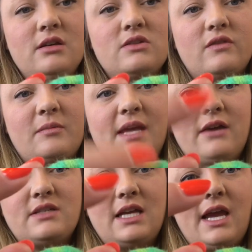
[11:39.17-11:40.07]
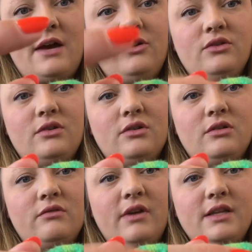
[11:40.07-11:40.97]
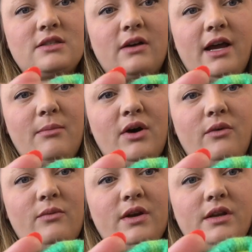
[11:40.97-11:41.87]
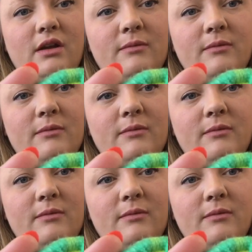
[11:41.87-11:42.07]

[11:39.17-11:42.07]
So if I'm counting out, right, so eyeball 1,